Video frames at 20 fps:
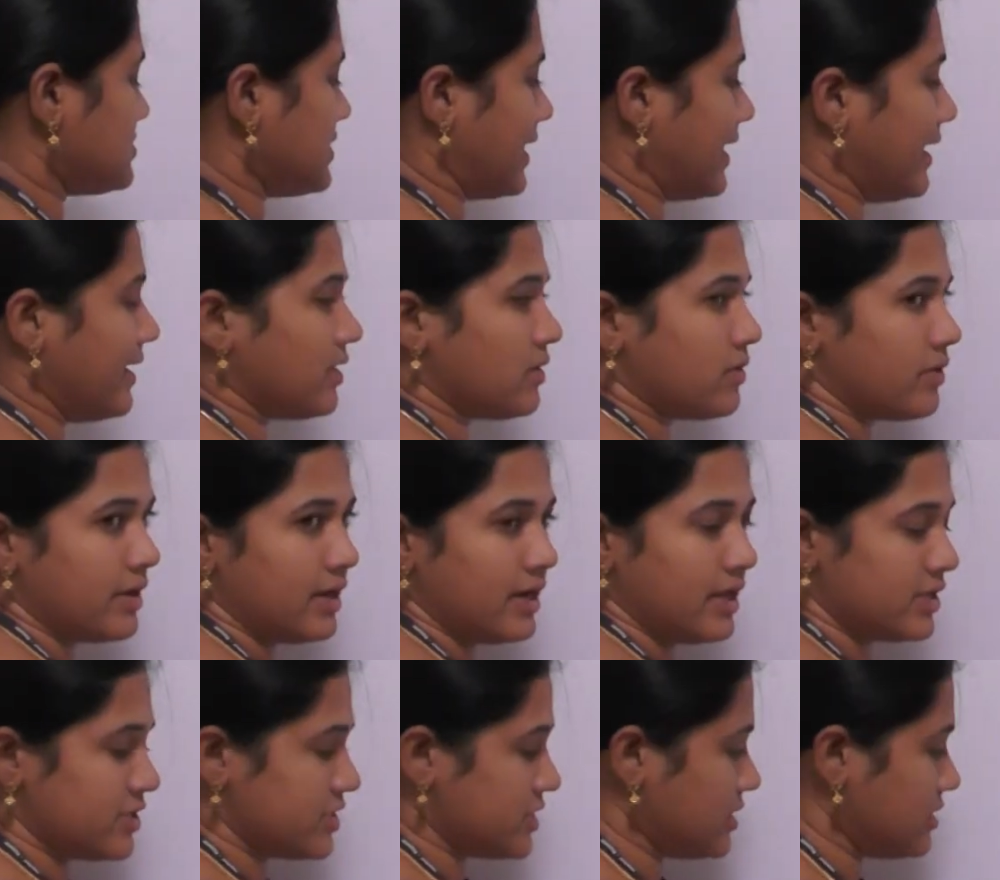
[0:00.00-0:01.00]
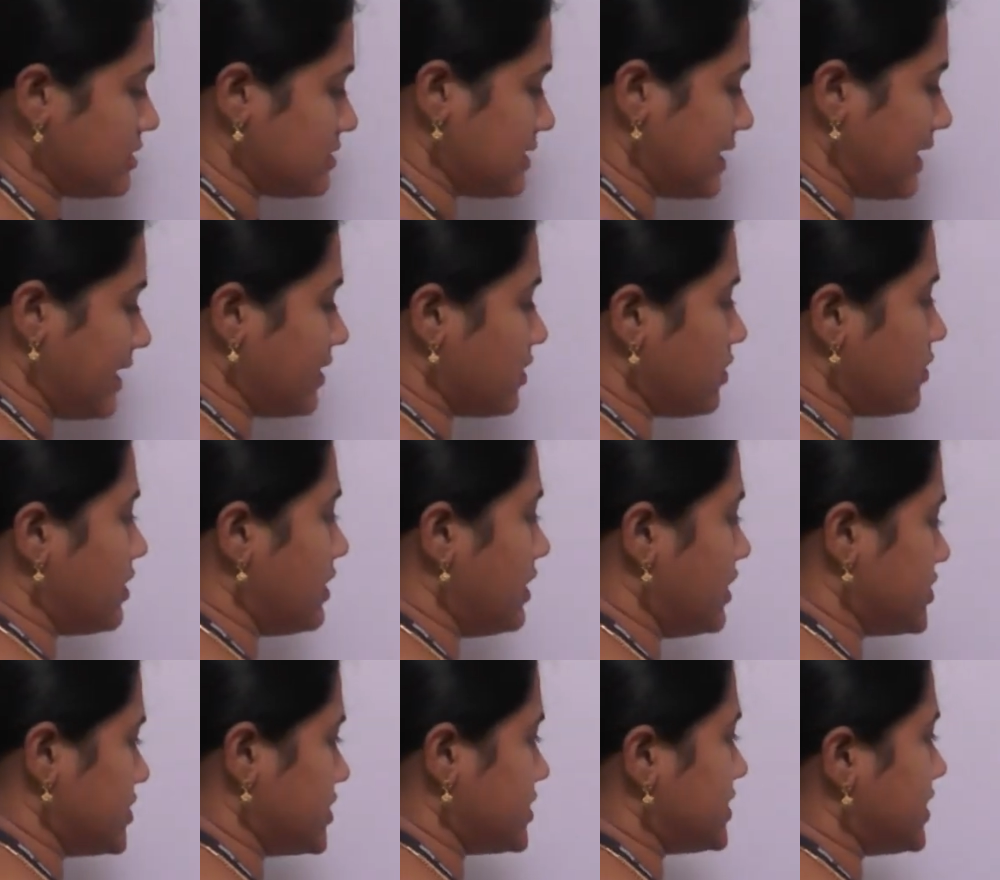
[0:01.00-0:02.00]
second correlation
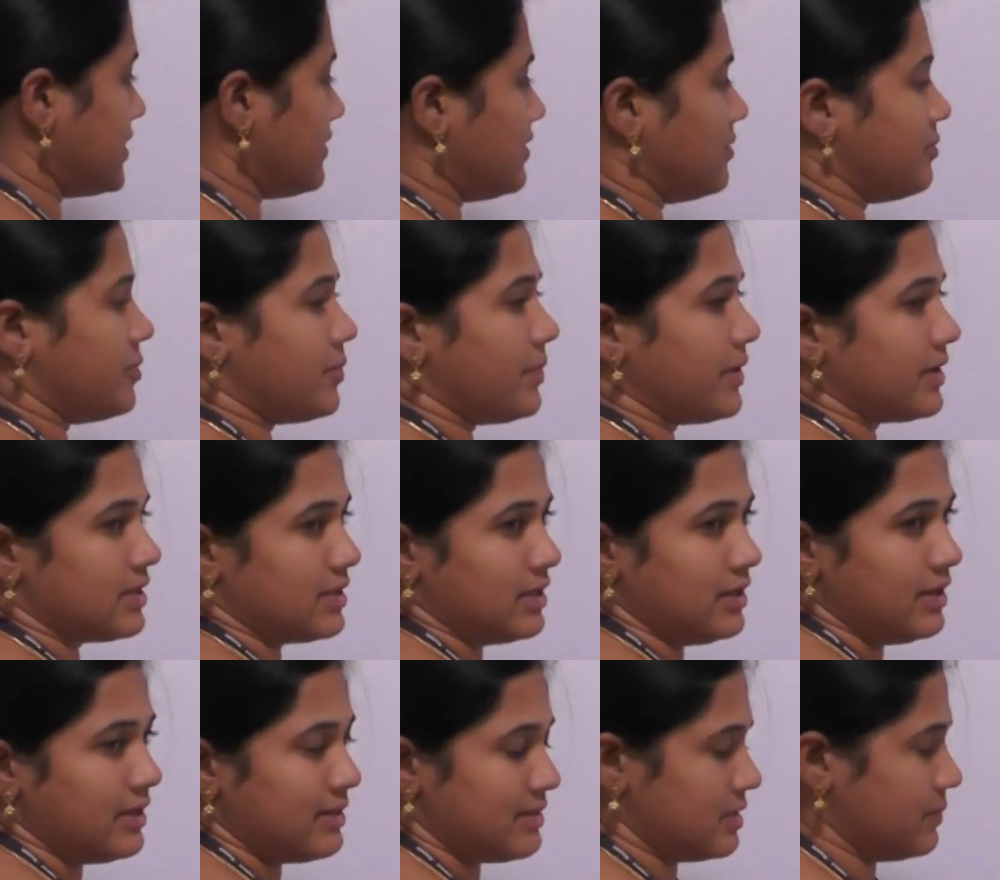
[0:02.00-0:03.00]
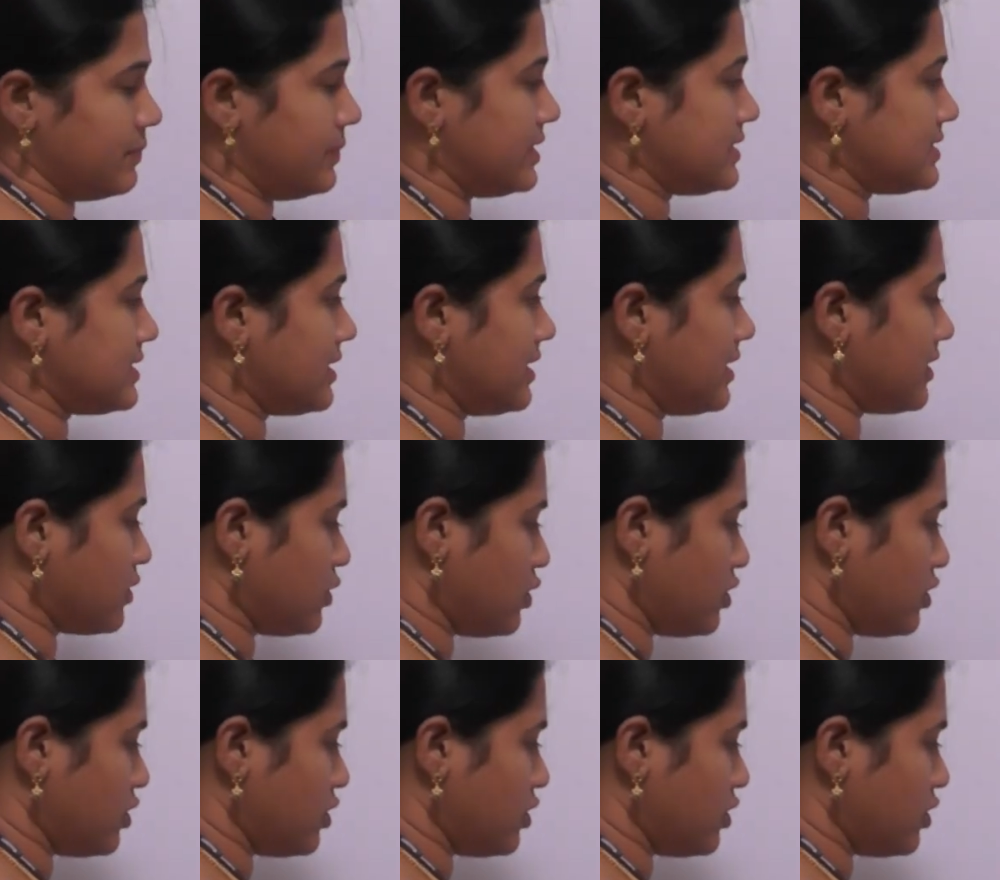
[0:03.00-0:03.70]
developed by the Pitzer and